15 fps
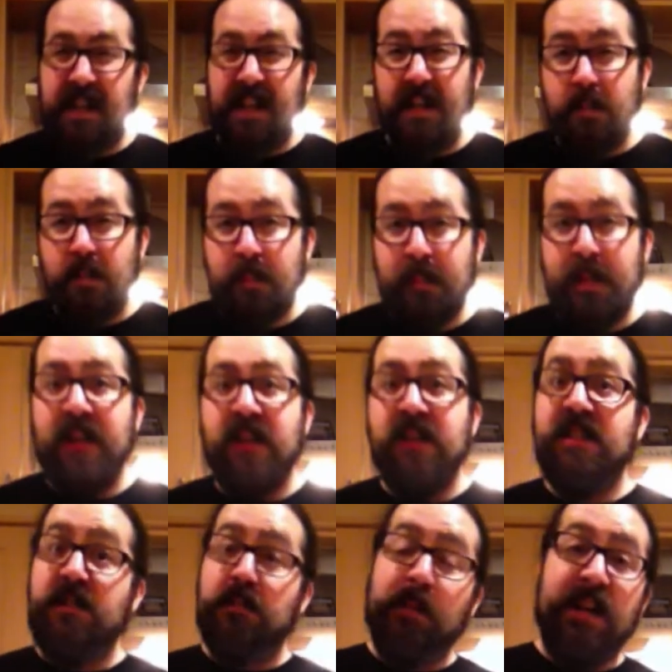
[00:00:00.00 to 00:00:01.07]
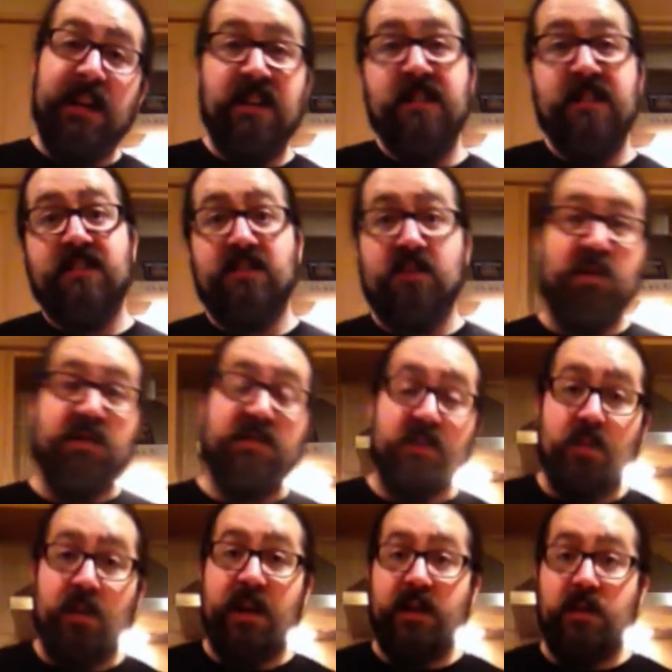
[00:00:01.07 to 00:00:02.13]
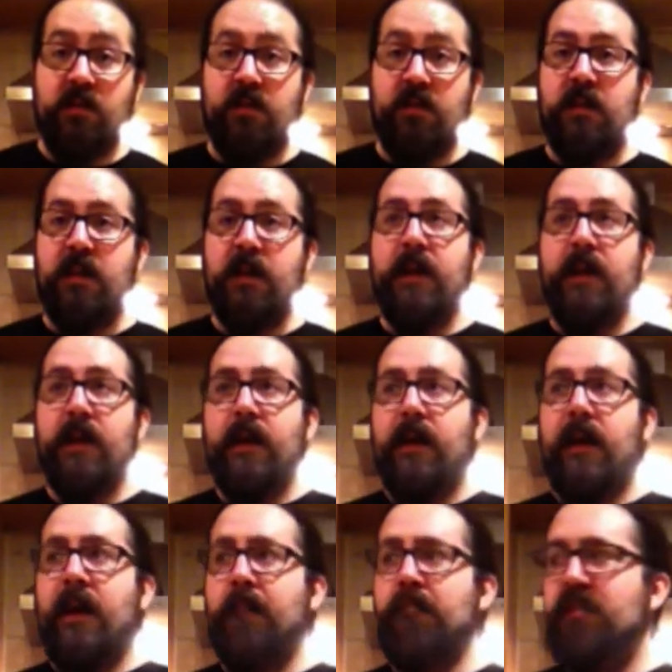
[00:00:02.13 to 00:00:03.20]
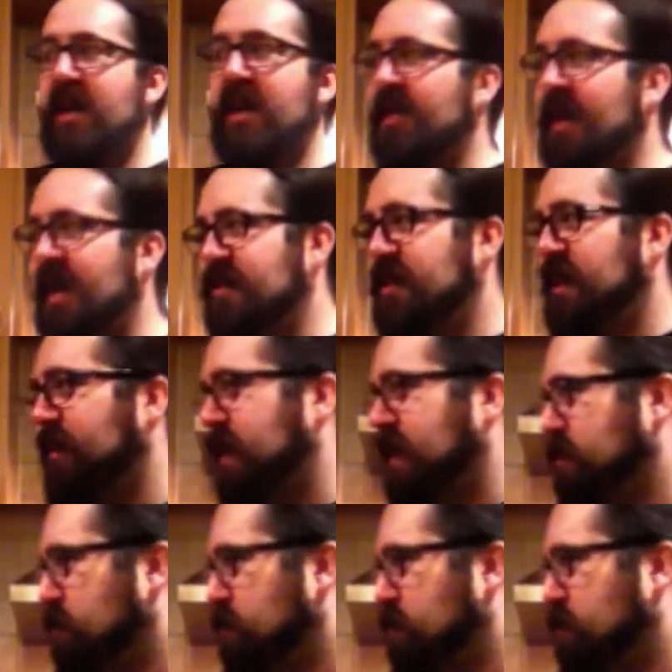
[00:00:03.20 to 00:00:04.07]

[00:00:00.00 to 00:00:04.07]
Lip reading: a little bit better. Spear's also quite cool. I don't actually have any